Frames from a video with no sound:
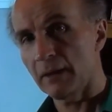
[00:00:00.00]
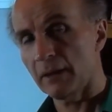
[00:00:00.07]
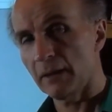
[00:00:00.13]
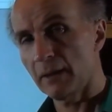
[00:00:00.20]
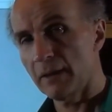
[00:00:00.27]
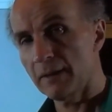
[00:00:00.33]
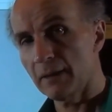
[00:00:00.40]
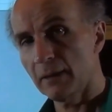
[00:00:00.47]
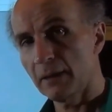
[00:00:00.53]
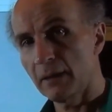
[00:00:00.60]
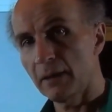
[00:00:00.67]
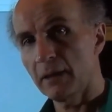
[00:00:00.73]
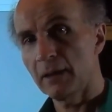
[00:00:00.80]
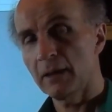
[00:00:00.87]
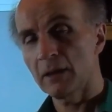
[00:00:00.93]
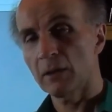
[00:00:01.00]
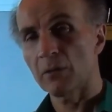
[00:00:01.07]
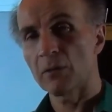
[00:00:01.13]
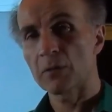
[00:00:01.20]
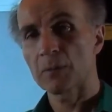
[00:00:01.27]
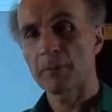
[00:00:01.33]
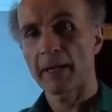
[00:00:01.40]
easily
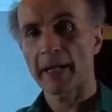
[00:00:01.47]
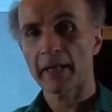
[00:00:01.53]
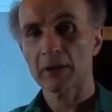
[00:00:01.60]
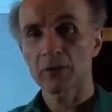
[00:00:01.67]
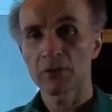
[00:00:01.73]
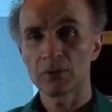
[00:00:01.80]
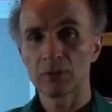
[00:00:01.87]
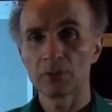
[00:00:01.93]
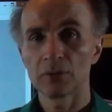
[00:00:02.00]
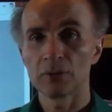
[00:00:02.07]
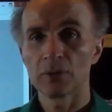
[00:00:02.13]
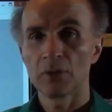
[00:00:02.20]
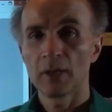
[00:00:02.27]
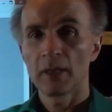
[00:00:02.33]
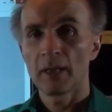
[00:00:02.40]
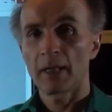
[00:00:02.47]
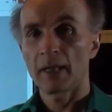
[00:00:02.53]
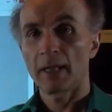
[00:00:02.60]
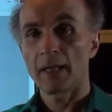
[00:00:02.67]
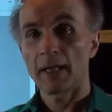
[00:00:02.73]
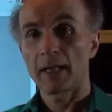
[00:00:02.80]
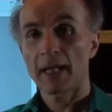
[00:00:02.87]
goes back to
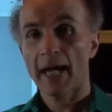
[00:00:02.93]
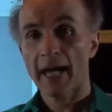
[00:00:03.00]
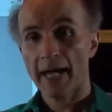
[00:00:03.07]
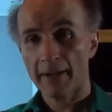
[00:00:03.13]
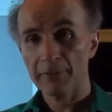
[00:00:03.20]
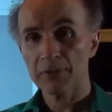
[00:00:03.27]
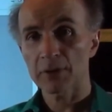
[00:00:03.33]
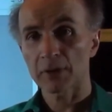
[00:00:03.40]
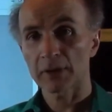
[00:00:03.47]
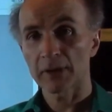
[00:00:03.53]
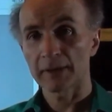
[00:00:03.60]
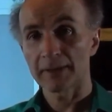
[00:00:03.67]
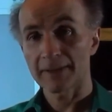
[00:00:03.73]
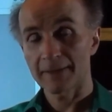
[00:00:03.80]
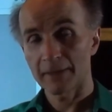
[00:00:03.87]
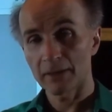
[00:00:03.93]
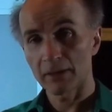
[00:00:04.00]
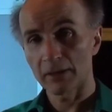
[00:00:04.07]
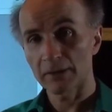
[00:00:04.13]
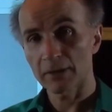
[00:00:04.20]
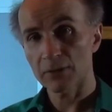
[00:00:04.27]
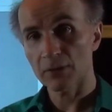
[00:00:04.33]
a half circuit, a
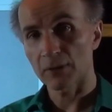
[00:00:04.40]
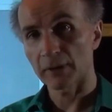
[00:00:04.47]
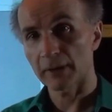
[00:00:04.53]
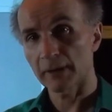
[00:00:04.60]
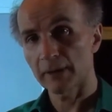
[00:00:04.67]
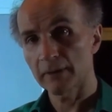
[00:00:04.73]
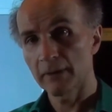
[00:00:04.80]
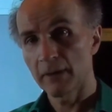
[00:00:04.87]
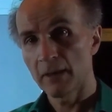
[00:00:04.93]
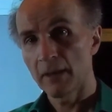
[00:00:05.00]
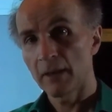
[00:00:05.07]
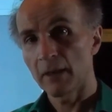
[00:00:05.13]
single-ended circuit,